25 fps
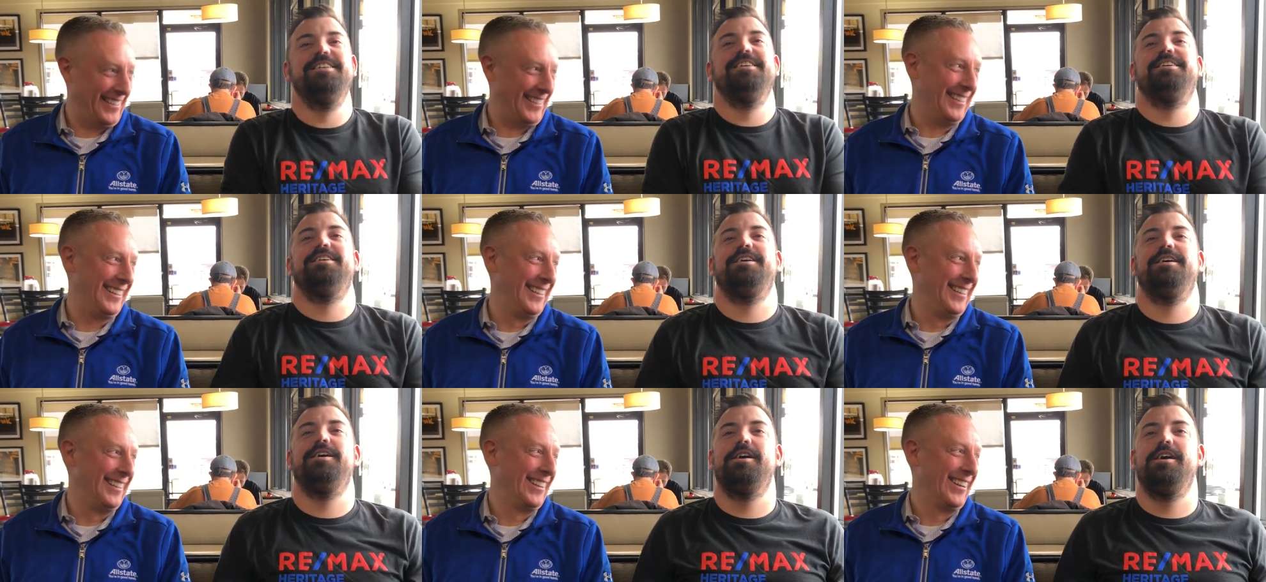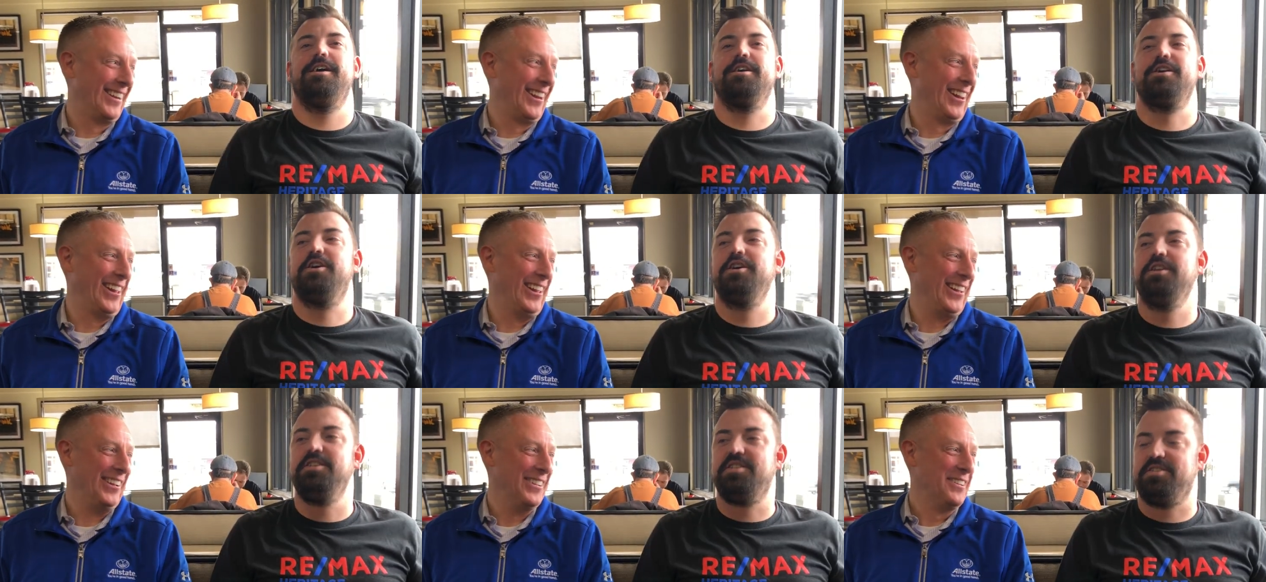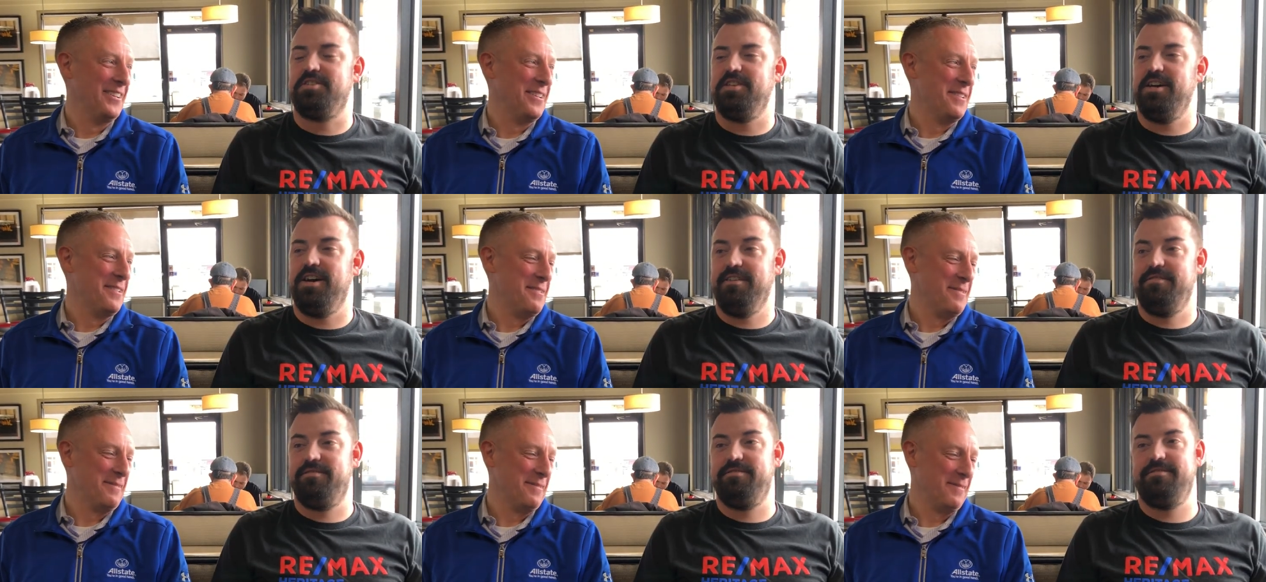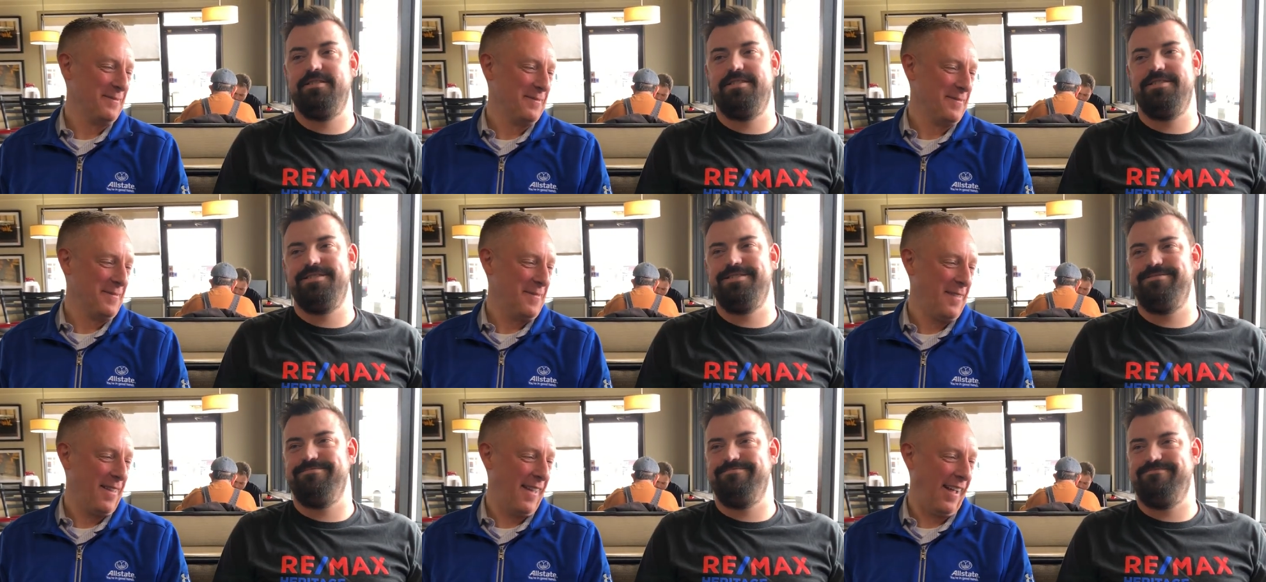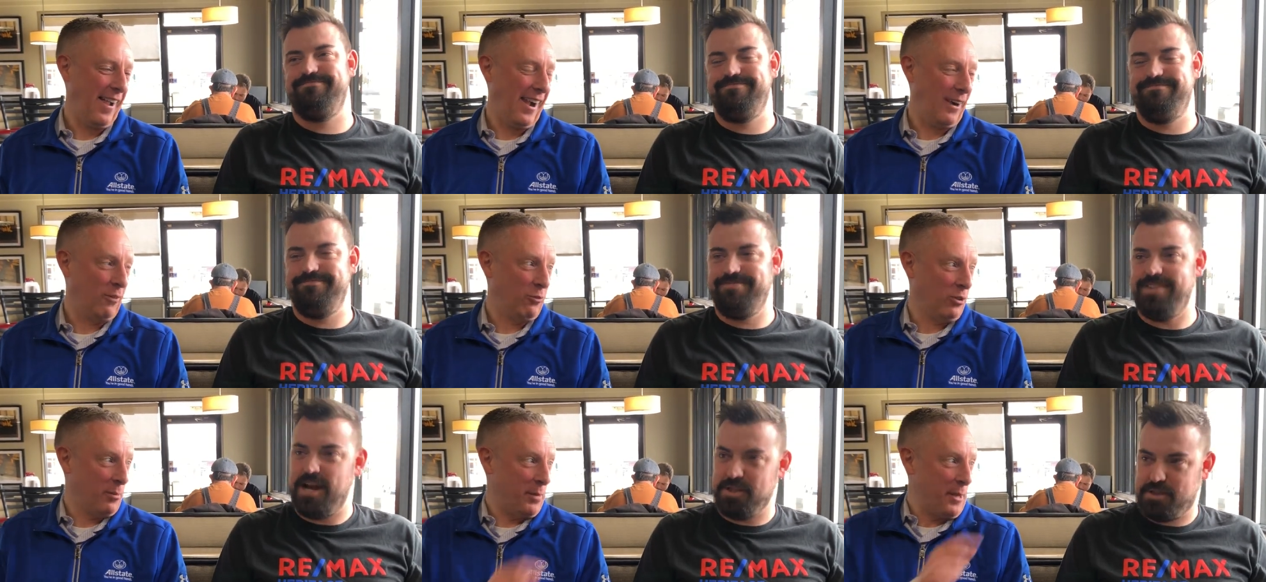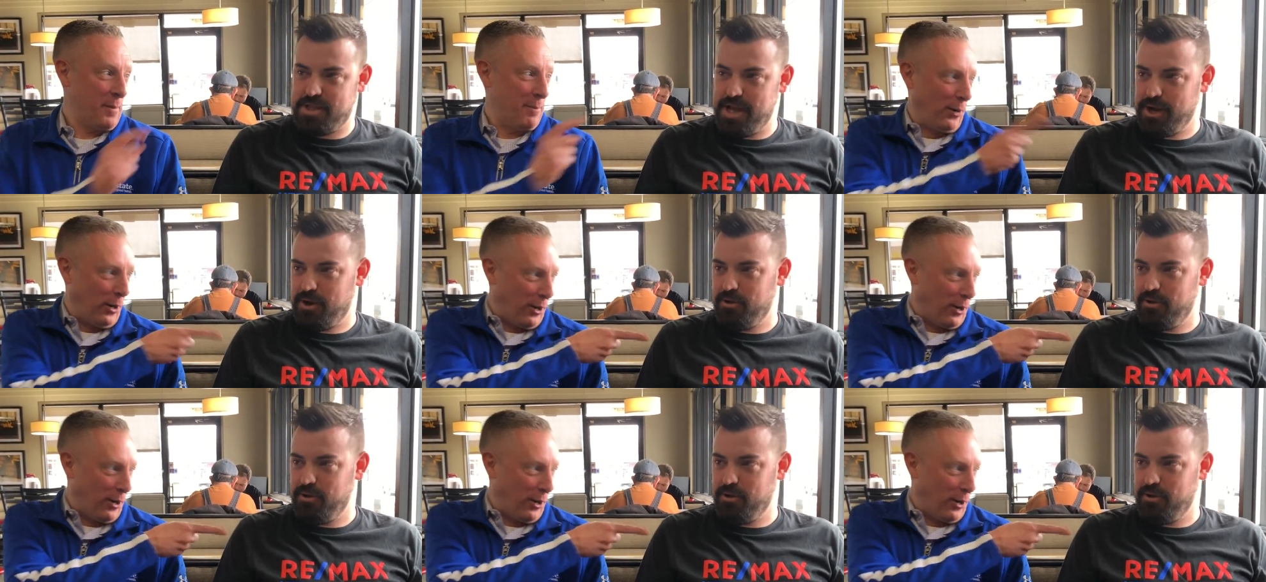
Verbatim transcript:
Speaker 1: Uh, good stuff. I want to